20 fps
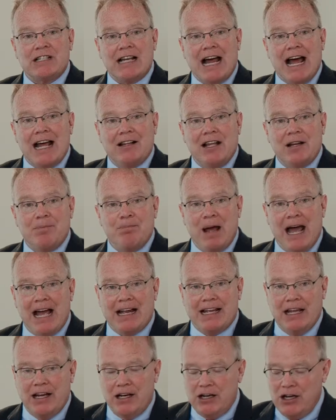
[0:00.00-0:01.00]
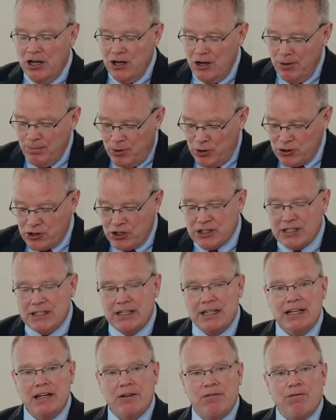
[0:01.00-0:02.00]
stylet back in, pushes the
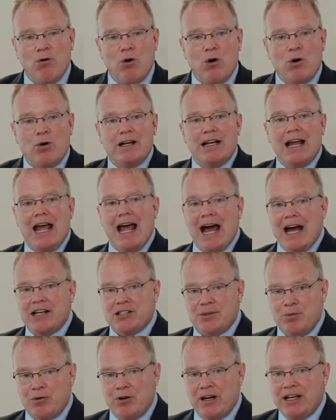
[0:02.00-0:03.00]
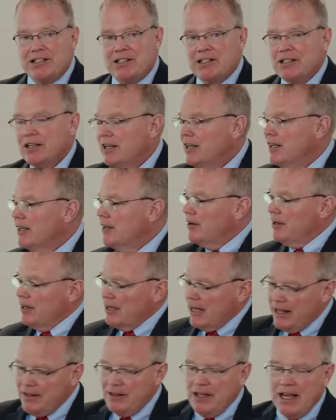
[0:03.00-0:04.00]
needle forward, aspirates.
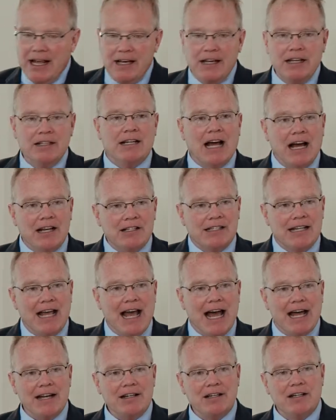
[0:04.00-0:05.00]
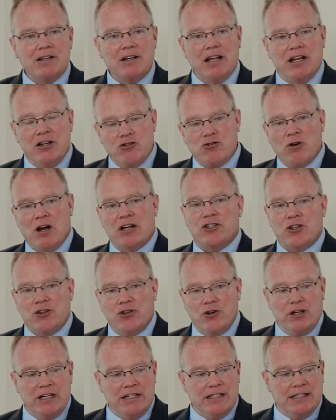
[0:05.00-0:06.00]
And he does that, and he draws
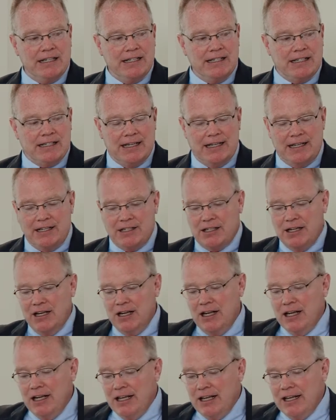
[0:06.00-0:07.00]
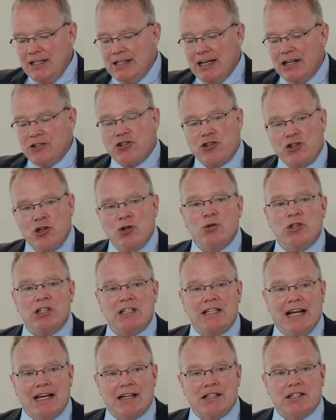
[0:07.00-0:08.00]
30 cc's. He does 2
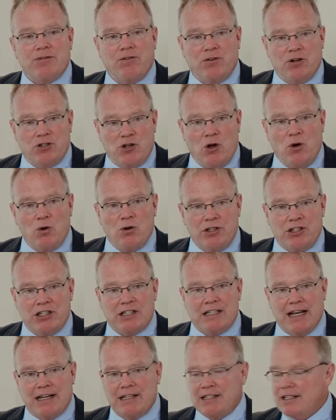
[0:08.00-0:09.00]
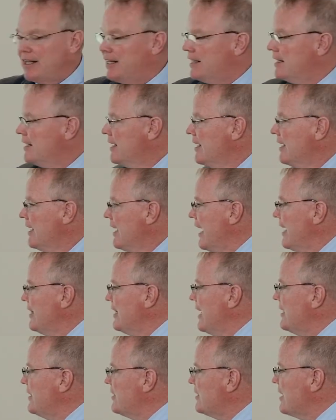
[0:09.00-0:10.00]
sticks for a total of 60, and then he